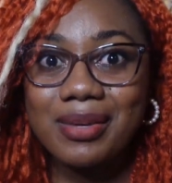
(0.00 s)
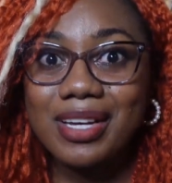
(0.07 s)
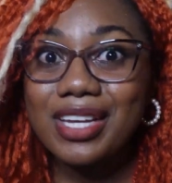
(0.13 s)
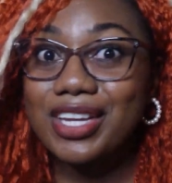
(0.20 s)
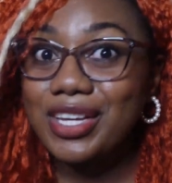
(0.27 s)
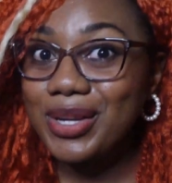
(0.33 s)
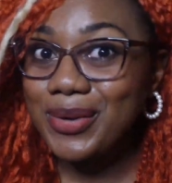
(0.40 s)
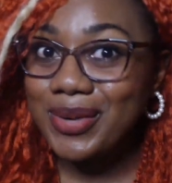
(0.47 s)

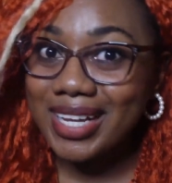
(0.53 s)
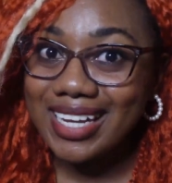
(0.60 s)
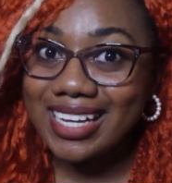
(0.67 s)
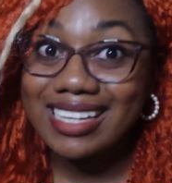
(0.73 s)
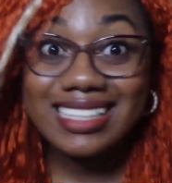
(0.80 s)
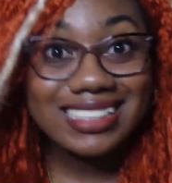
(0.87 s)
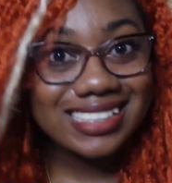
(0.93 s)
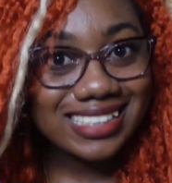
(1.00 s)
Cue
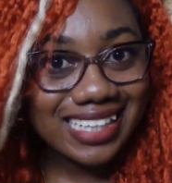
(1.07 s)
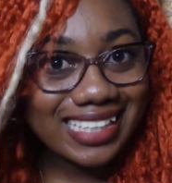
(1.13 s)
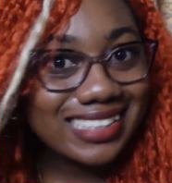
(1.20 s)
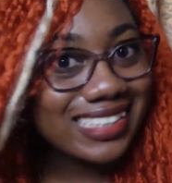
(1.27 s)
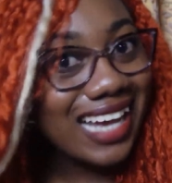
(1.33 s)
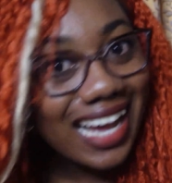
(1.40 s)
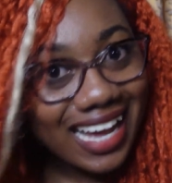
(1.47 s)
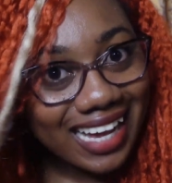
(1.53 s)
in St.
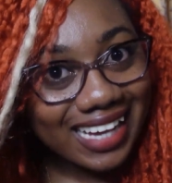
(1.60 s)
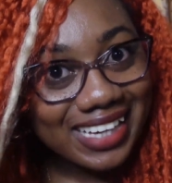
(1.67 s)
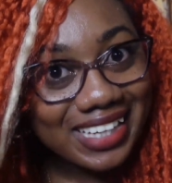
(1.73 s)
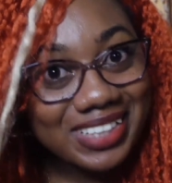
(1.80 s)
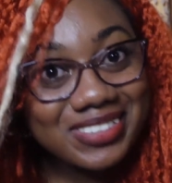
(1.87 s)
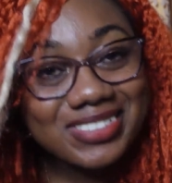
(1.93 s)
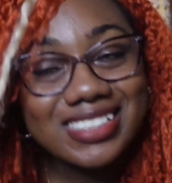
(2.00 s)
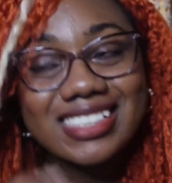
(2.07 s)

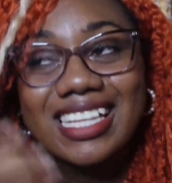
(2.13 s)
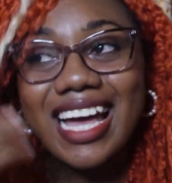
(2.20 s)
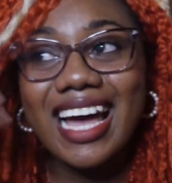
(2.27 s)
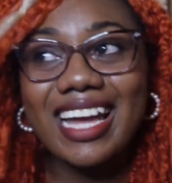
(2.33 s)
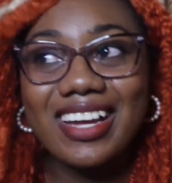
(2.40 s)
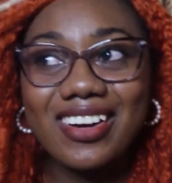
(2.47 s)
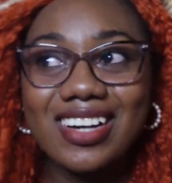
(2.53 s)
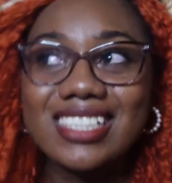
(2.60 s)
Ives.
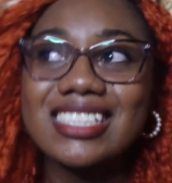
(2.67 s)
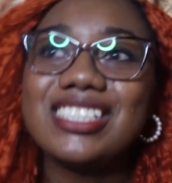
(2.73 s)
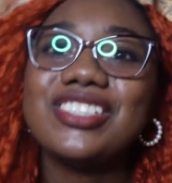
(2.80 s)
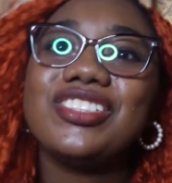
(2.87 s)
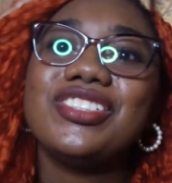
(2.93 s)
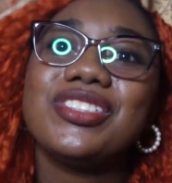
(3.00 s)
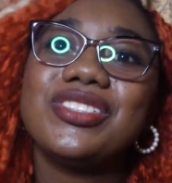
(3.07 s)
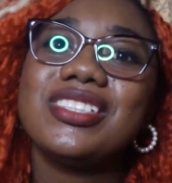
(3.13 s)
I got
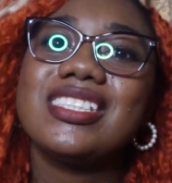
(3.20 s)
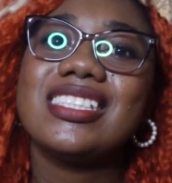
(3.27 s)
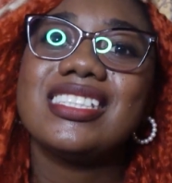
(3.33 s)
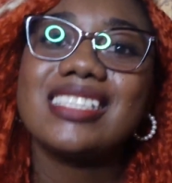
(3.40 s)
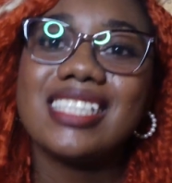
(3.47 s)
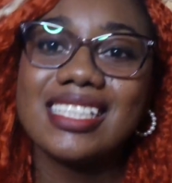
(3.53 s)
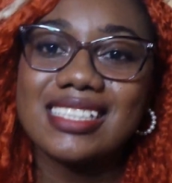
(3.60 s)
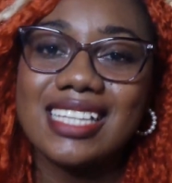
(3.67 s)
introduced to
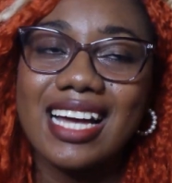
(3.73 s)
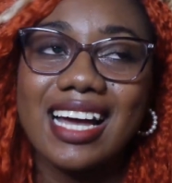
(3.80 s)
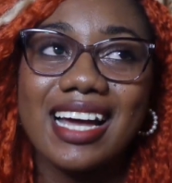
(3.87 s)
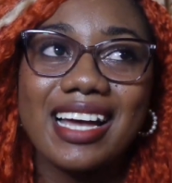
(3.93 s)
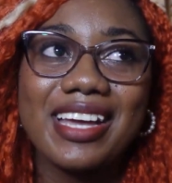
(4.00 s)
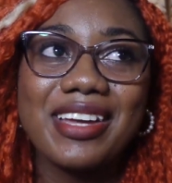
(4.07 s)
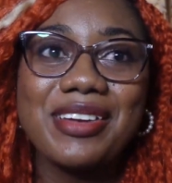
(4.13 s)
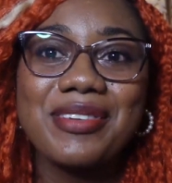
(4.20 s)
St.
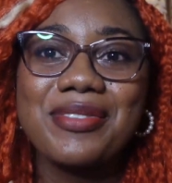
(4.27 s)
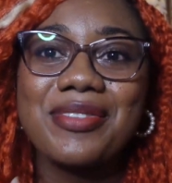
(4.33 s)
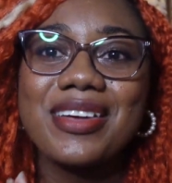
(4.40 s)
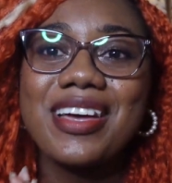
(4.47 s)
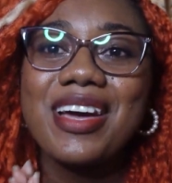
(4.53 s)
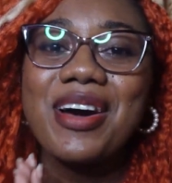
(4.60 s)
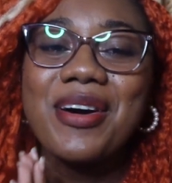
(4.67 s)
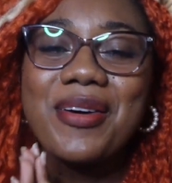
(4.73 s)
Ives
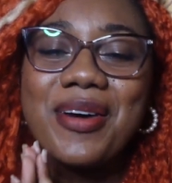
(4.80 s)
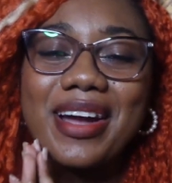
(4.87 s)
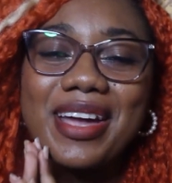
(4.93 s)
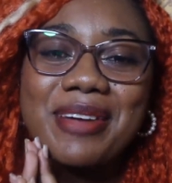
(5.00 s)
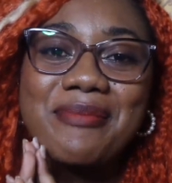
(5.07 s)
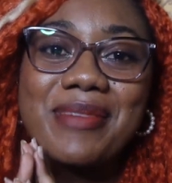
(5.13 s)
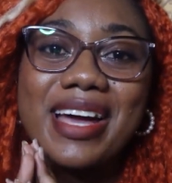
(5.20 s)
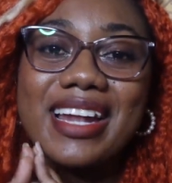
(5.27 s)

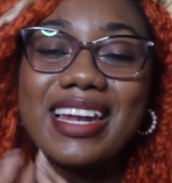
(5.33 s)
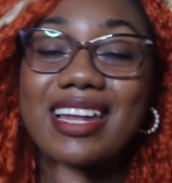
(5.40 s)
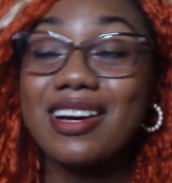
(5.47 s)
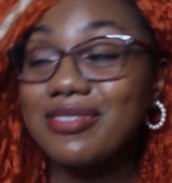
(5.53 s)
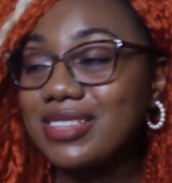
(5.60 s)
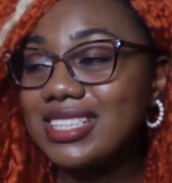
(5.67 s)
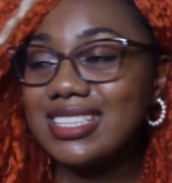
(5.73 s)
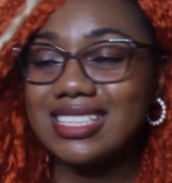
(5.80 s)
in my
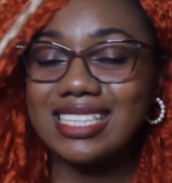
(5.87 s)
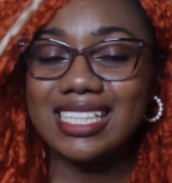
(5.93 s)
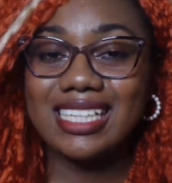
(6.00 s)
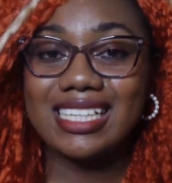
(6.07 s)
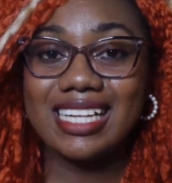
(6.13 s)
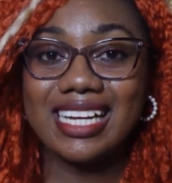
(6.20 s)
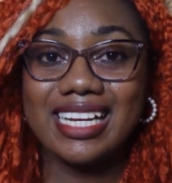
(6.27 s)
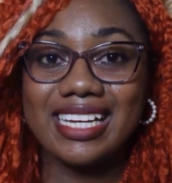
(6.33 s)
lovely
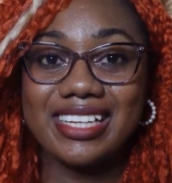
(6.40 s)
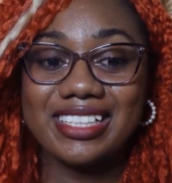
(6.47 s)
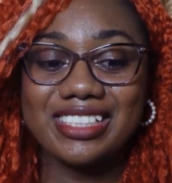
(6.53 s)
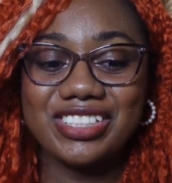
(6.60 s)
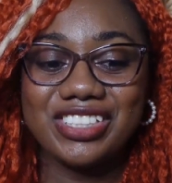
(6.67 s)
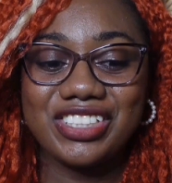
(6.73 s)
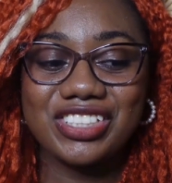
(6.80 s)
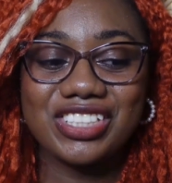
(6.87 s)

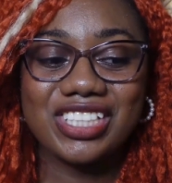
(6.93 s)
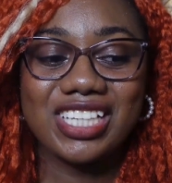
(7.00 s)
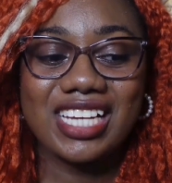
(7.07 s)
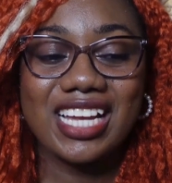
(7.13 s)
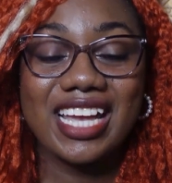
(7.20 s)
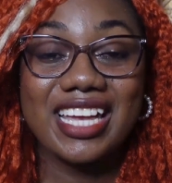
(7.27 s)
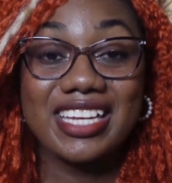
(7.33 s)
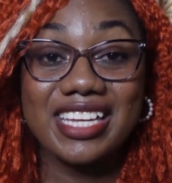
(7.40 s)
teenage
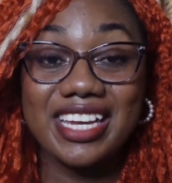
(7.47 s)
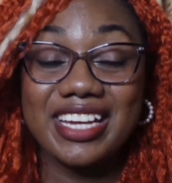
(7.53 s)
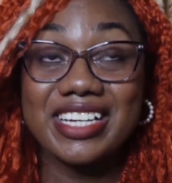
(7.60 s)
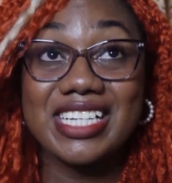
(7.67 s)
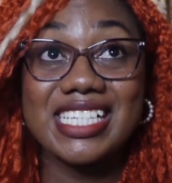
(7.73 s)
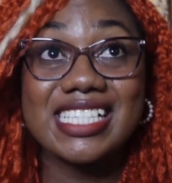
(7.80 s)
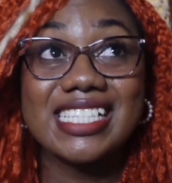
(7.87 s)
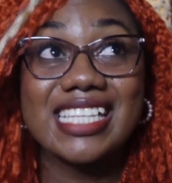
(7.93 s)

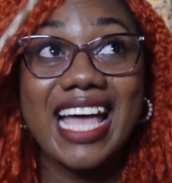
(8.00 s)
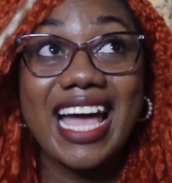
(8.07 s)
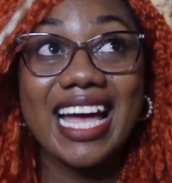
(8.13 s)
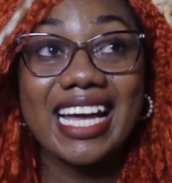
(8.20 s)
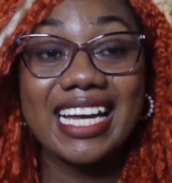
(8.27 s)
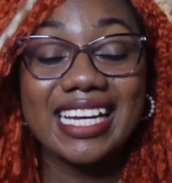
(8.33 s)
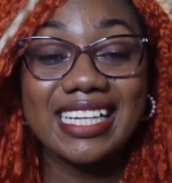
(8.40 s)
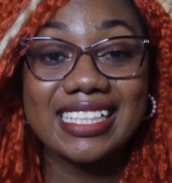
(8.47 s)
years,
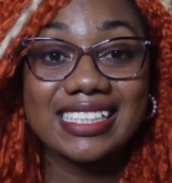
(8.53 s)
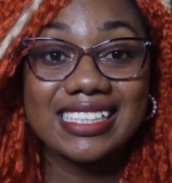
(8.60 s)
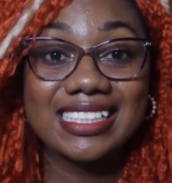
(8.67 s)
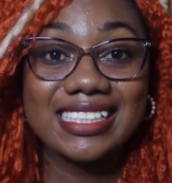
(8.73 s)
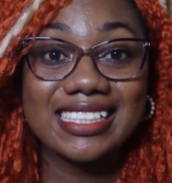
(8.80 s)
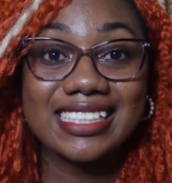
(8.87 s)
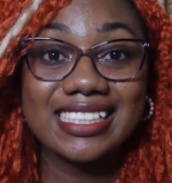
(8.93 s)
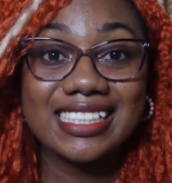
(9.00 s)
and